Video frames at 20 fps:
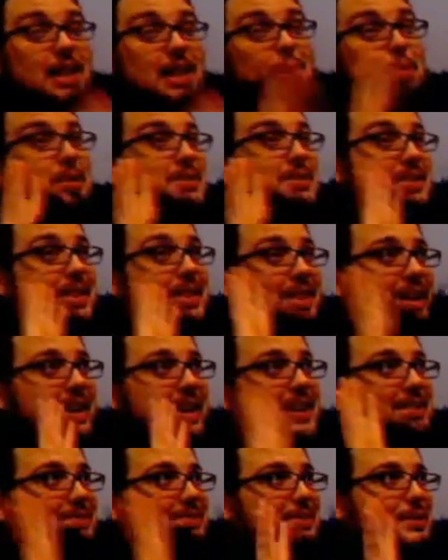that wasn't
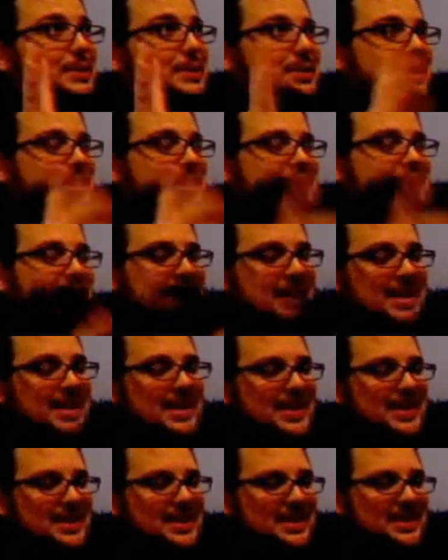alive for it.
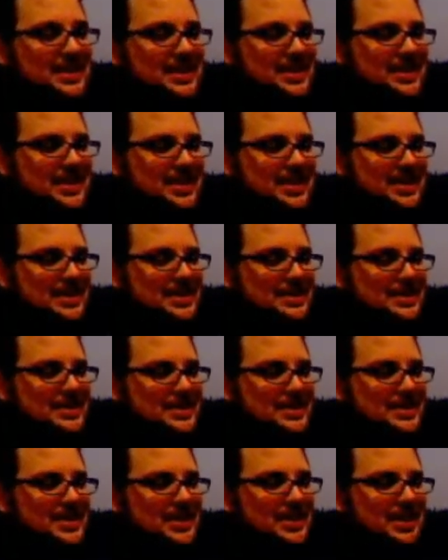You know,
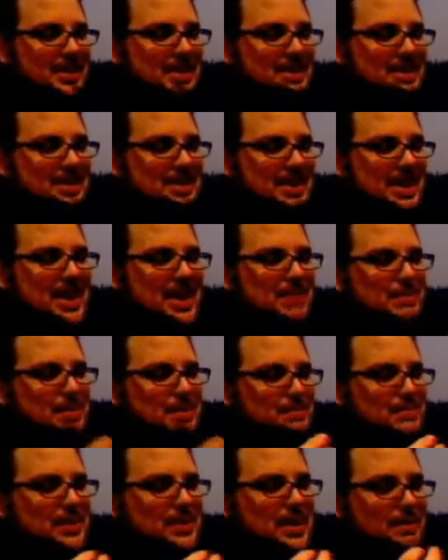it's like, yeah, I'm
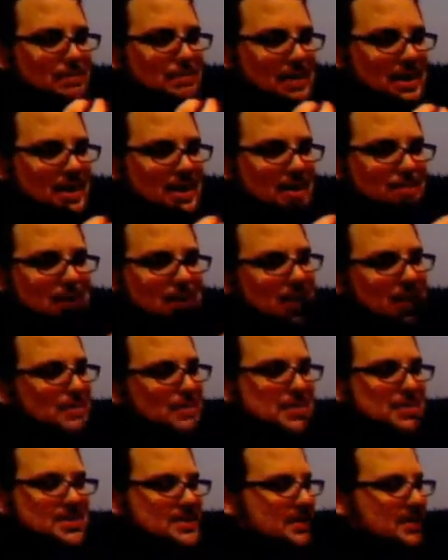gonna bring it back, but I
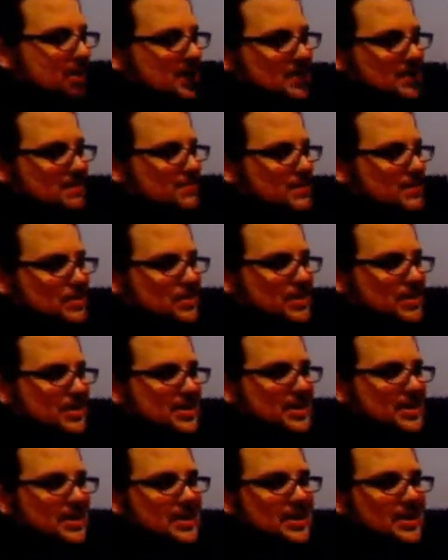wasn't alive for
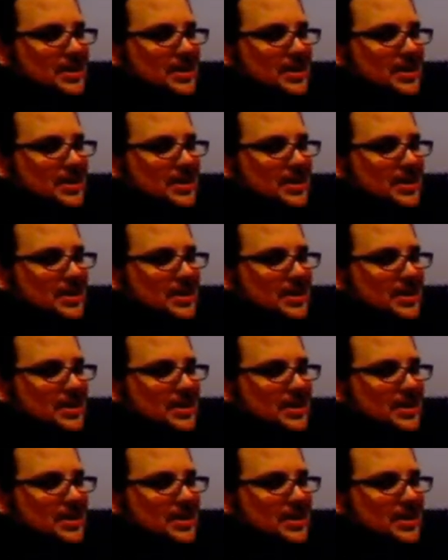it.